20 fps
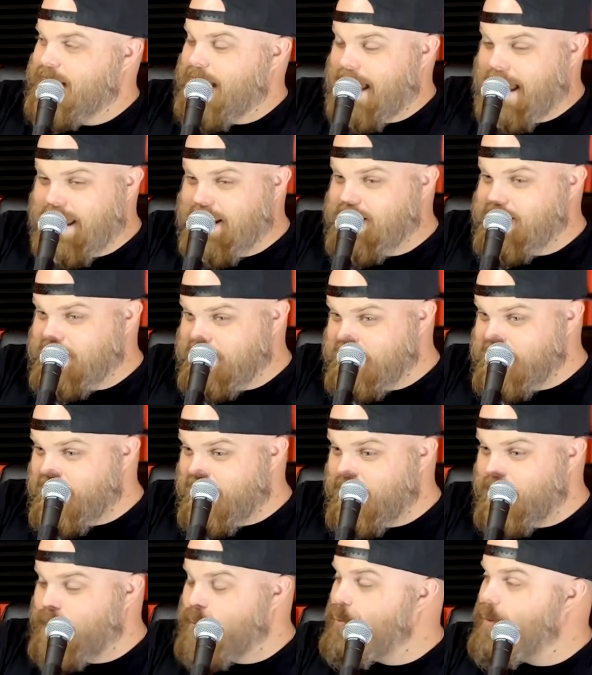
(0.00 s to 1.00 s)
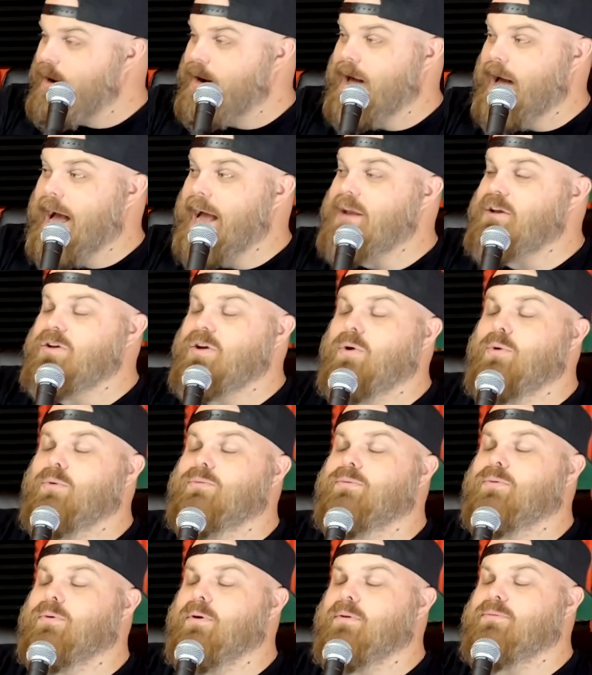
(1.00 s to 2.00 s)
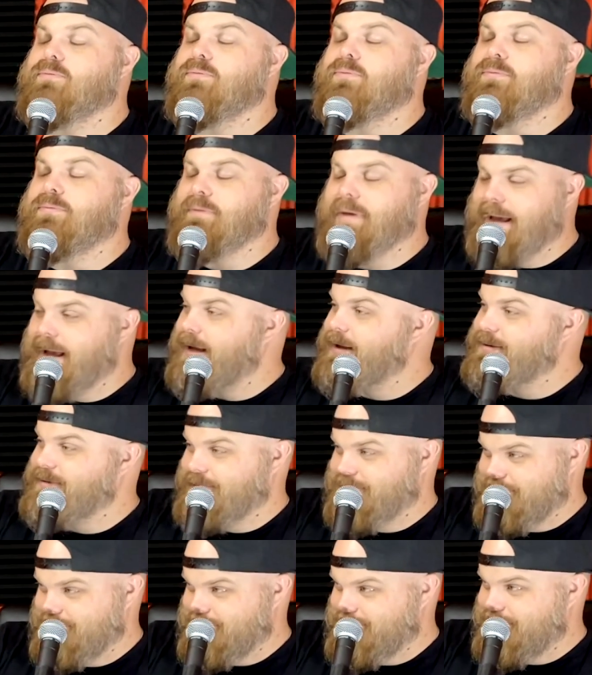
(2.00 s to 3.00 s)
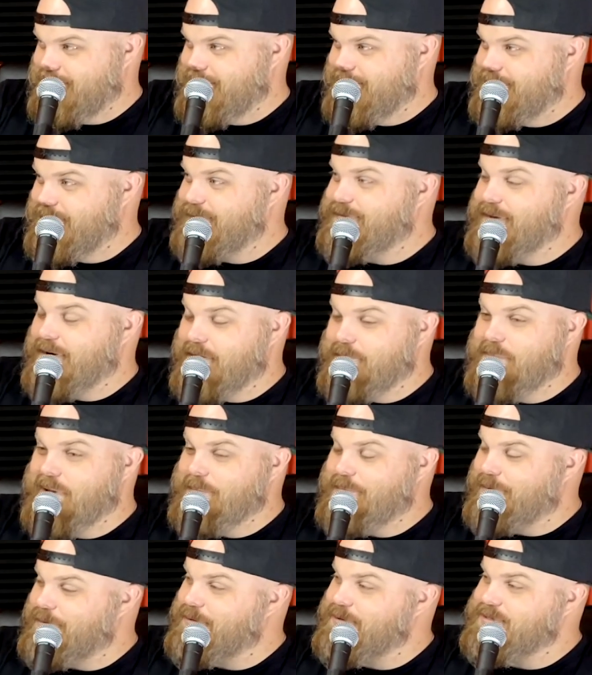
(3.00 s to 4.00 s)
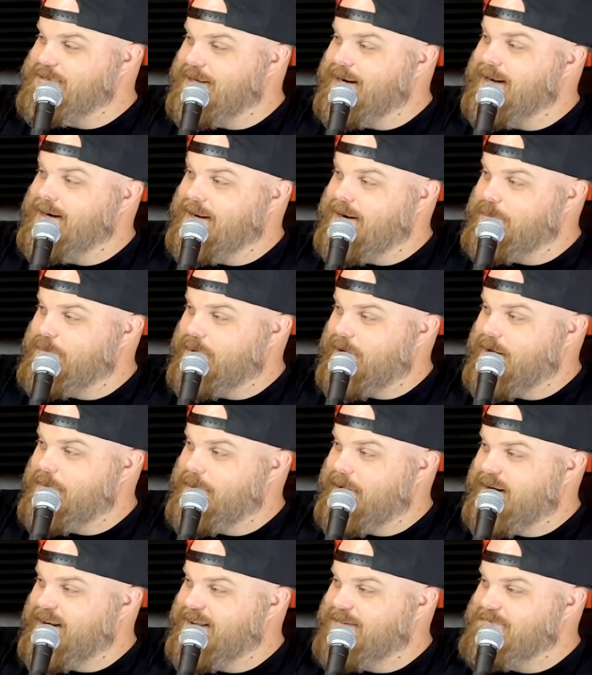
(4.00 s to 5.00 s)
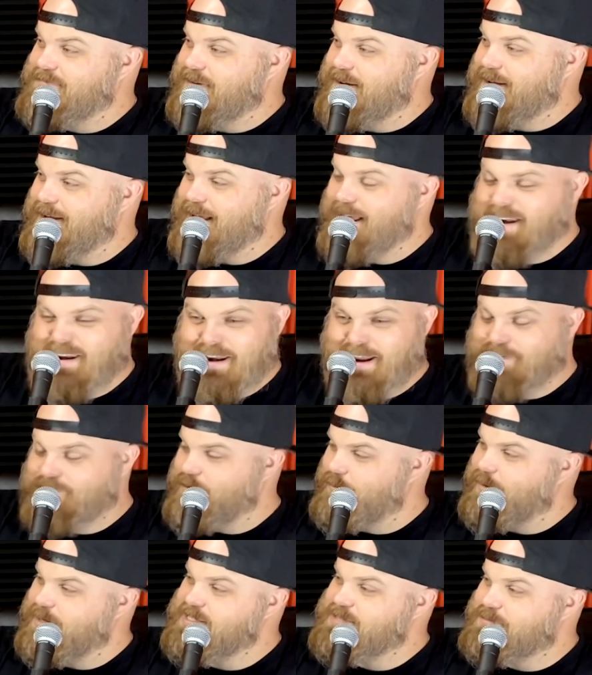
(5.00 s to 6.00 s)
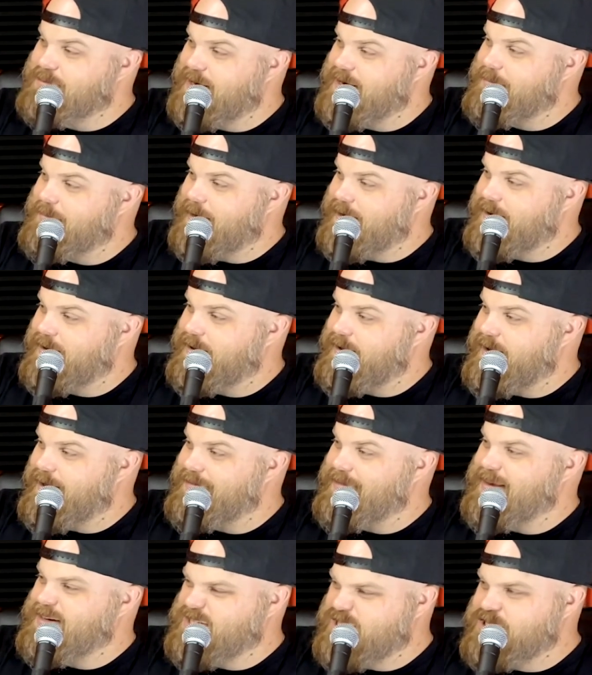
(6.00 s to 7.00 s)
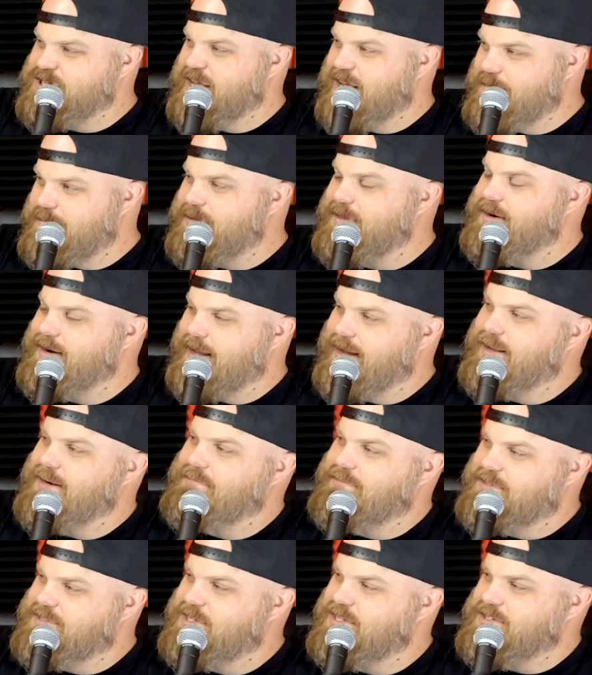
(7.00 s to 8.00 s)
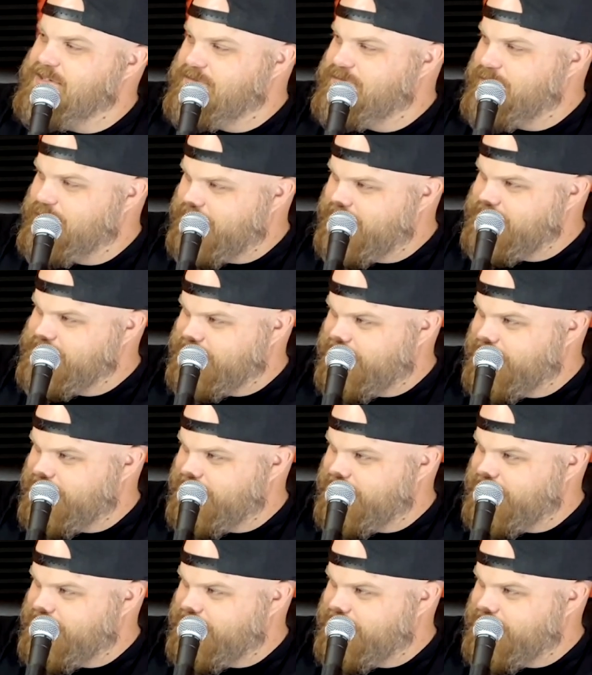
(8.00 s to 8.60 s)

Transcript: I know one. I know for a fact that there are people who said, I need to pray about it, and never once prayed about it, and then just gave me the negative decision four days